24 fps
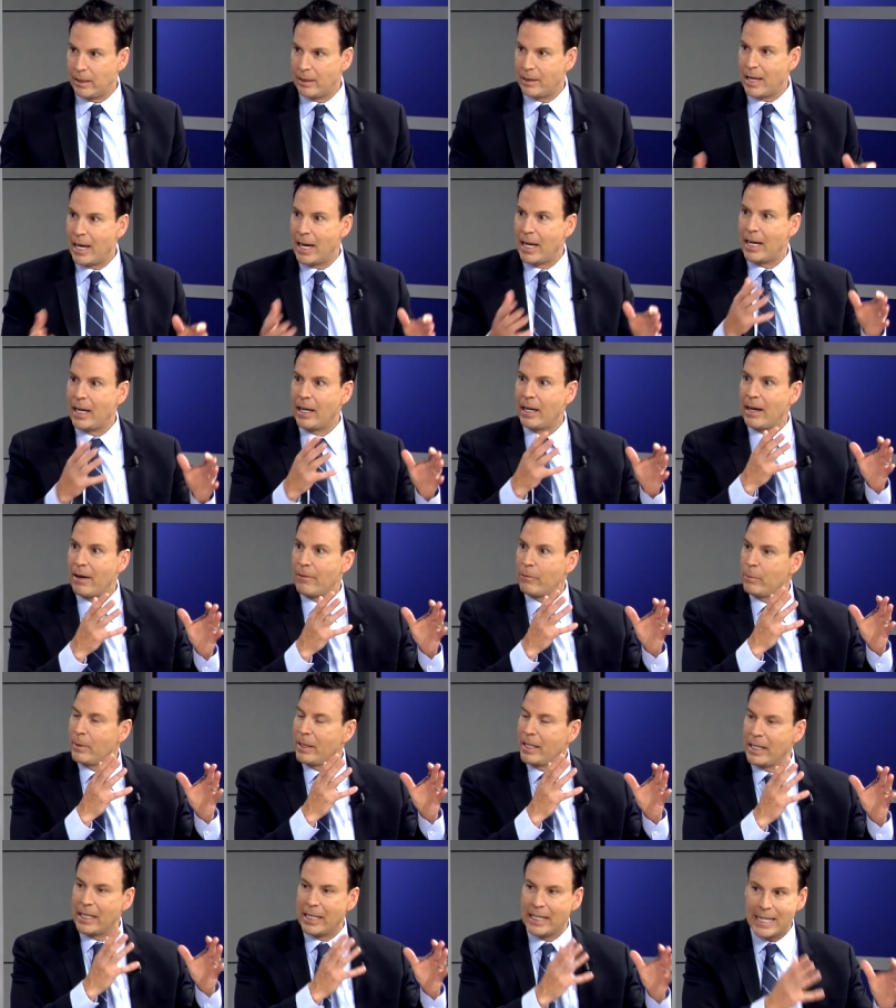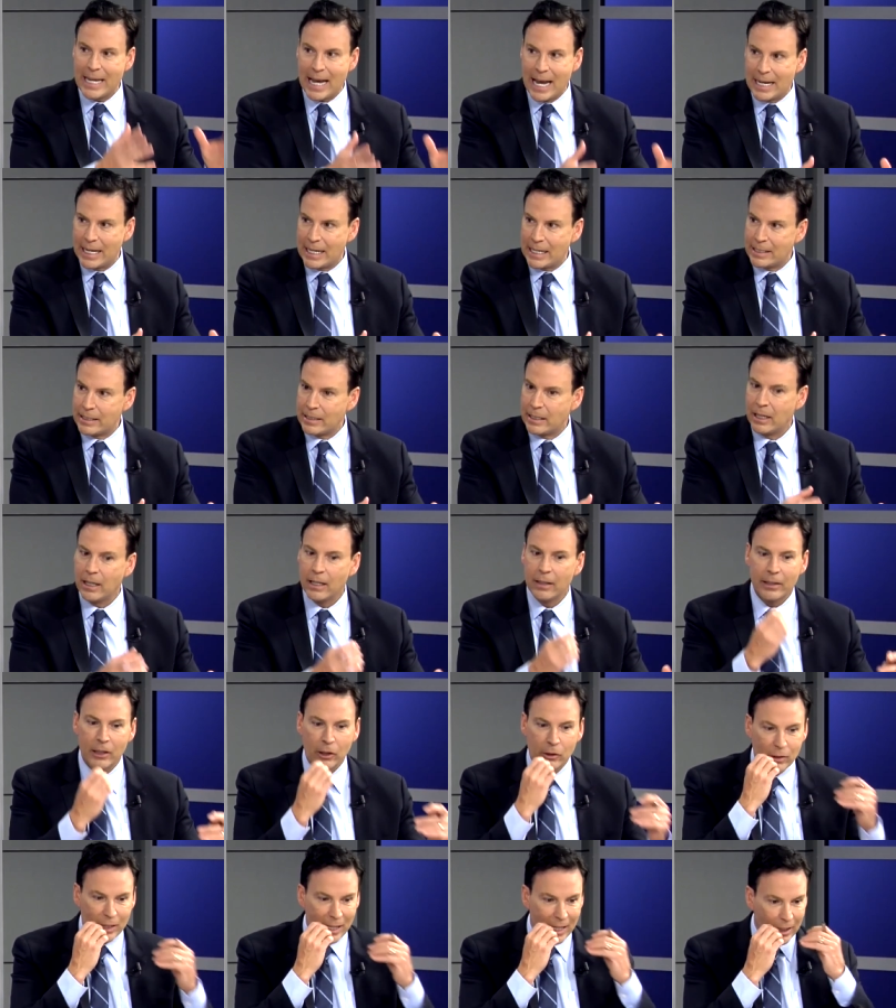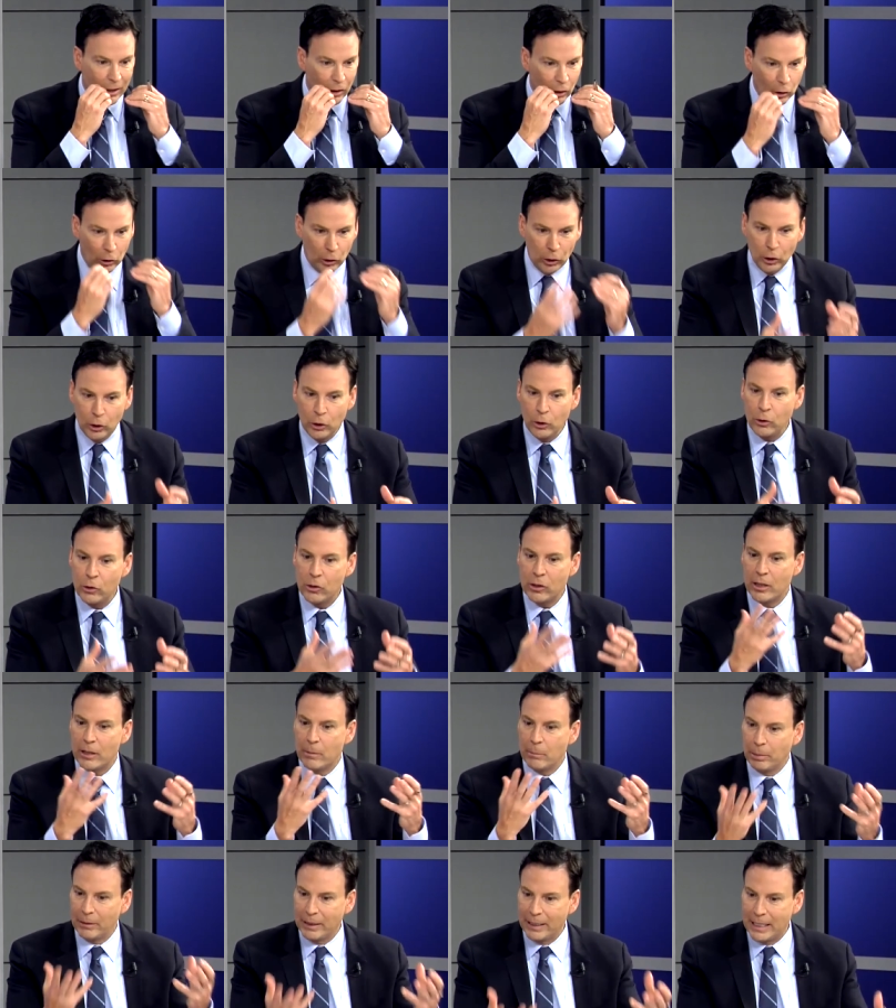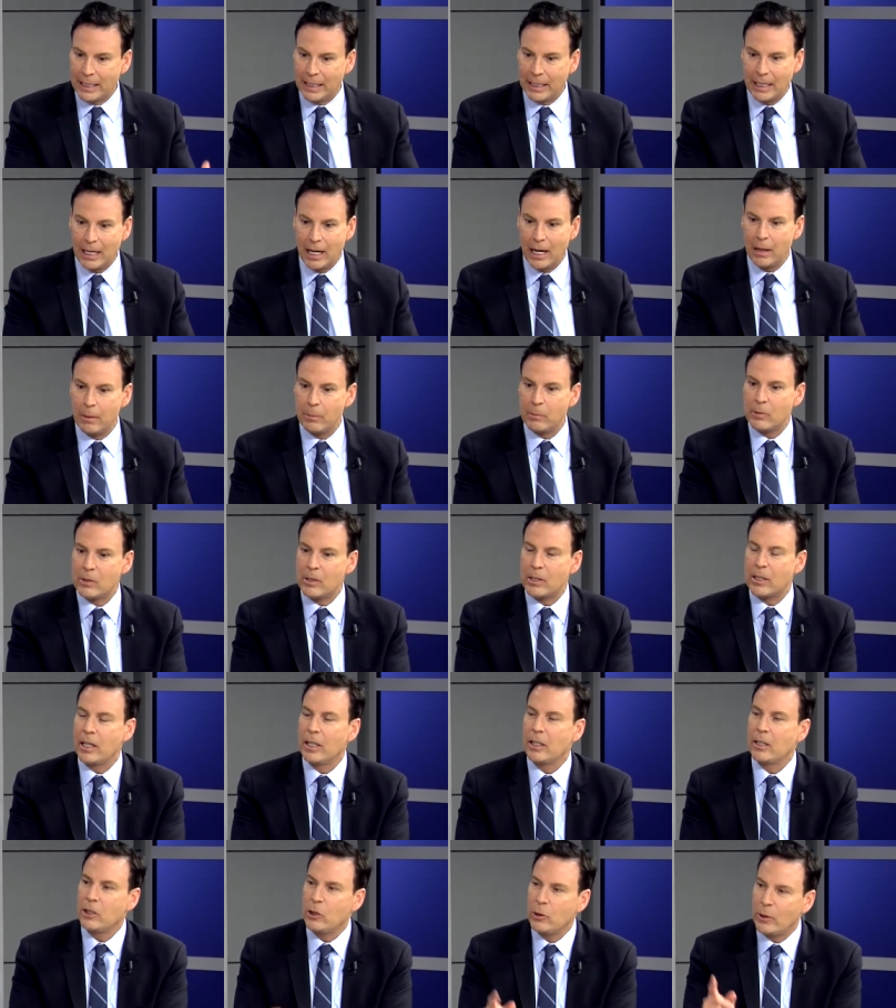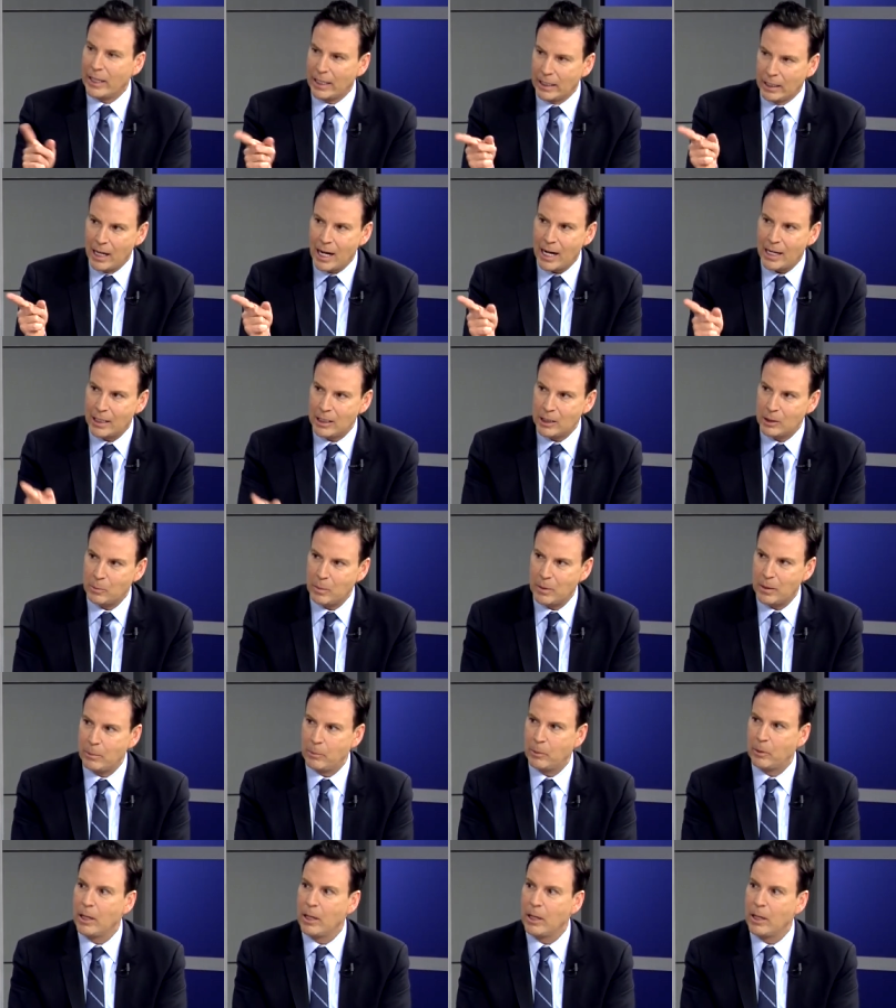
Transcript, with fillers: They haven't been to the dentist. Right. Their teeth are loose and bleeding gums. You get a lot of these people.